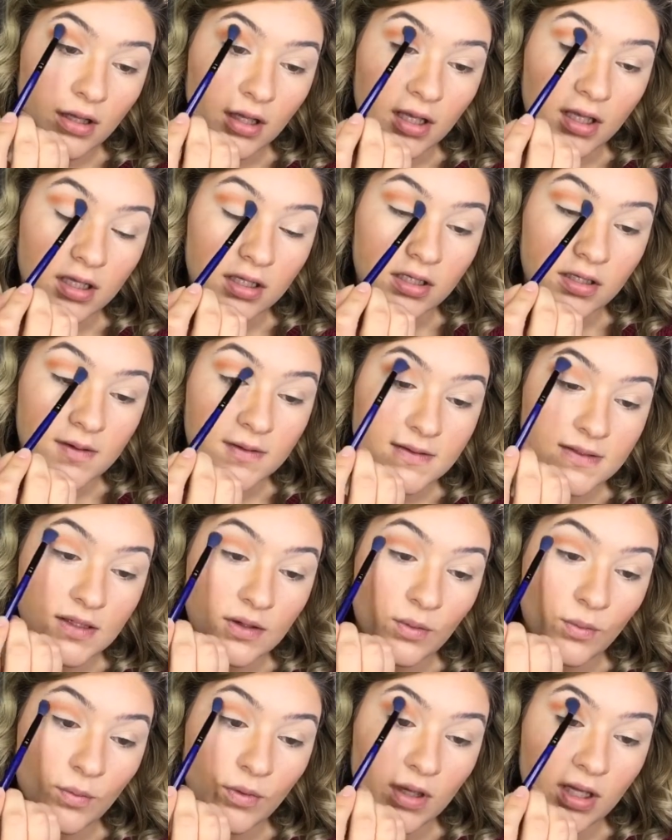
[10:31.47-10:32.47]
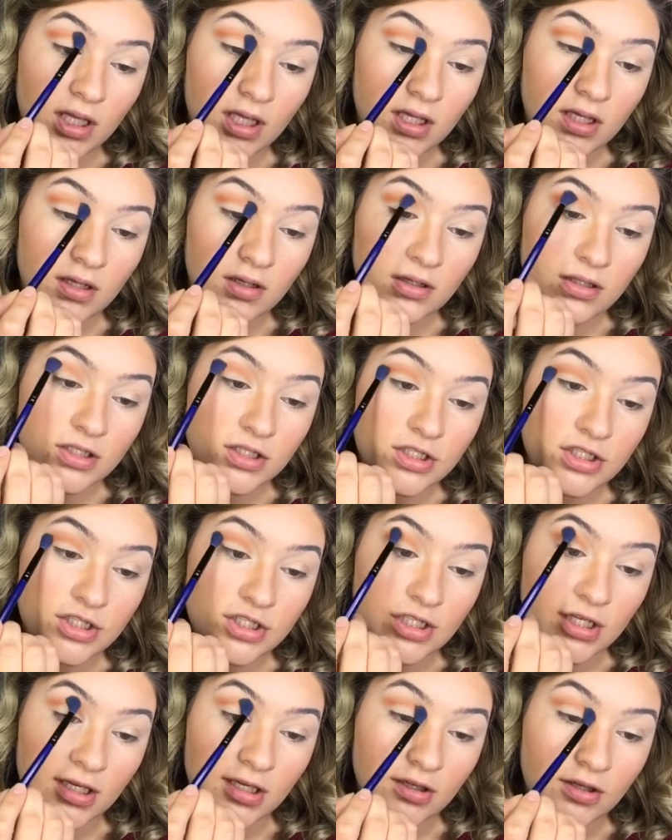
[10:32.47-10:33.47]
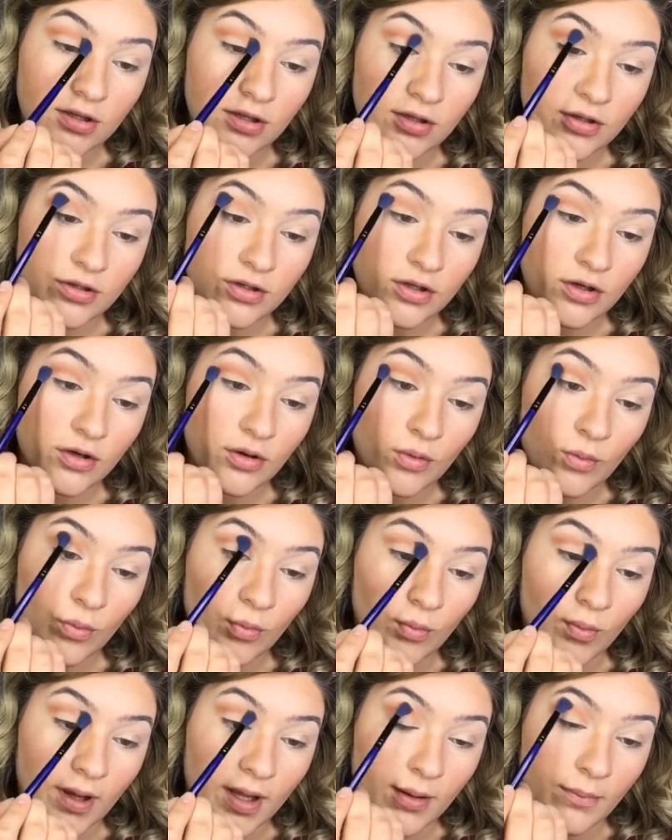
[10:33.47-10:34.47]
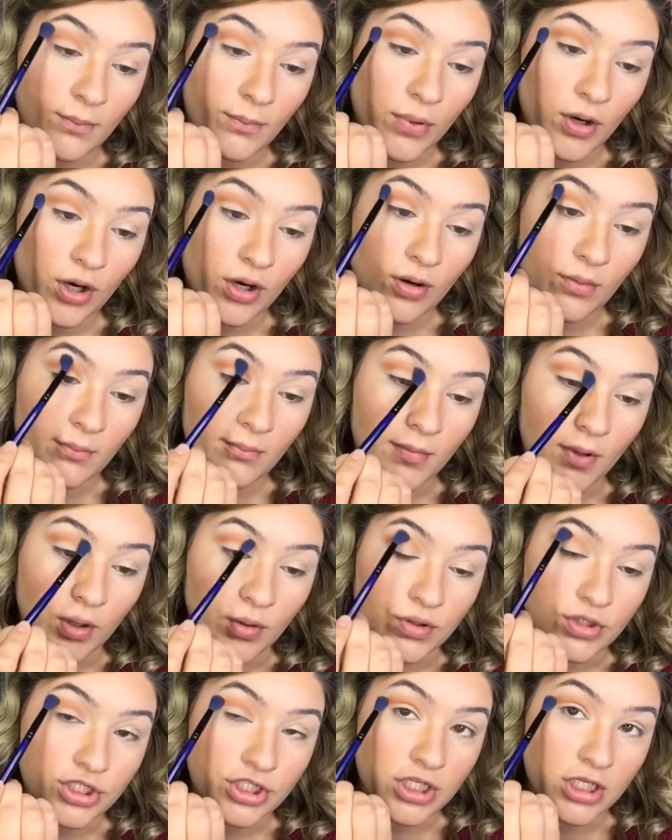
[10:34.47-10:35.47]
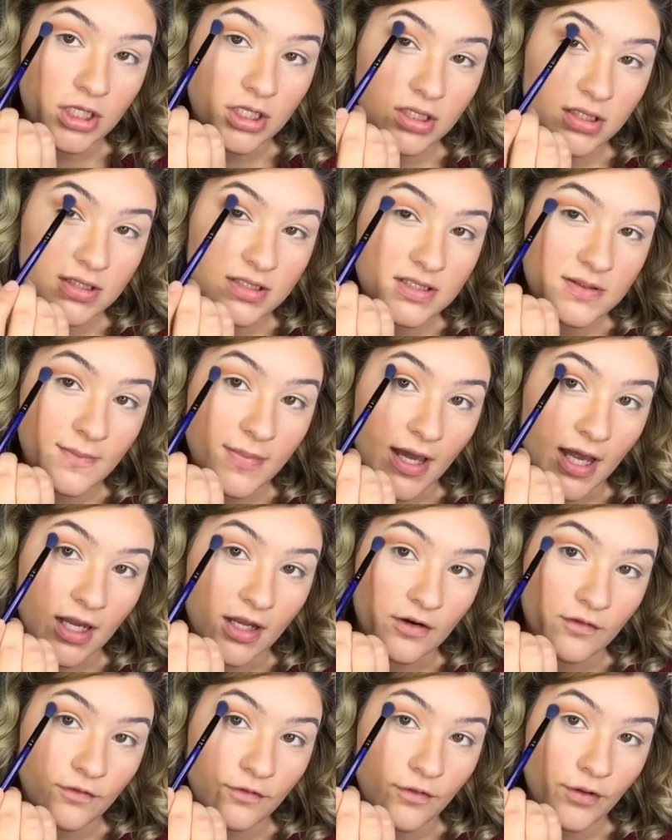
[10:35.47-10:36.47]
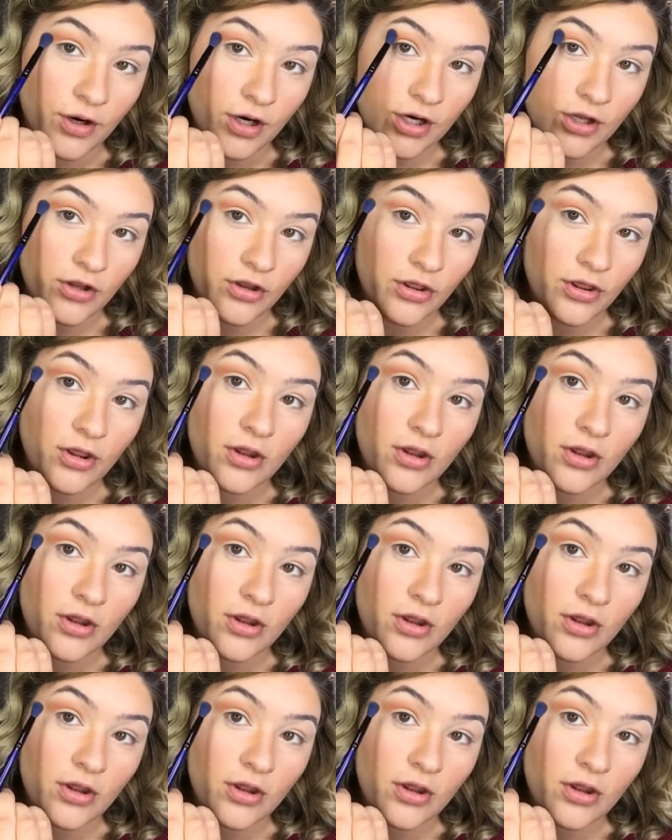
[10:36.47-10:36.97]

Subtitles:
And using windshield wiper motions back and forth